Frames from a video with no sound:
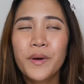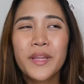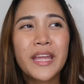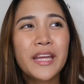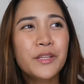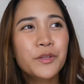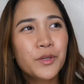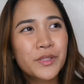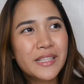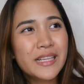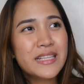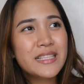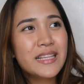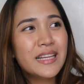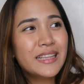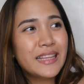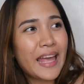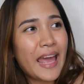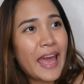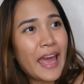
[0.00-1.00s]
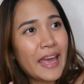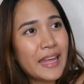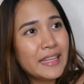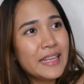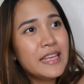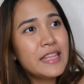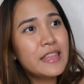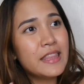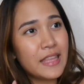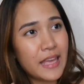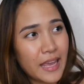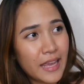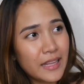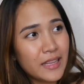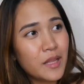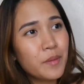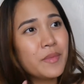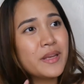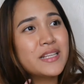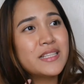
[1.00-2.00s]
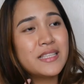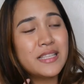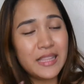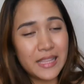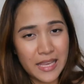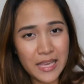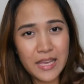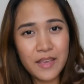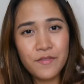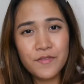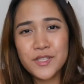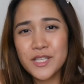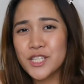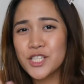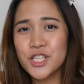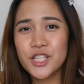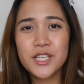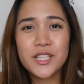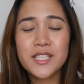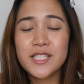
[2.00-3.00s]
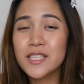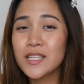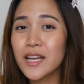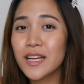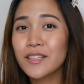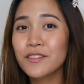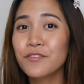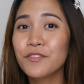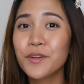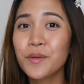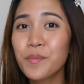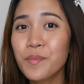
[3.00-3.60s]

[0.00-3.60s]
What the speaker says: But I noticed that anything na may sleeves is just not for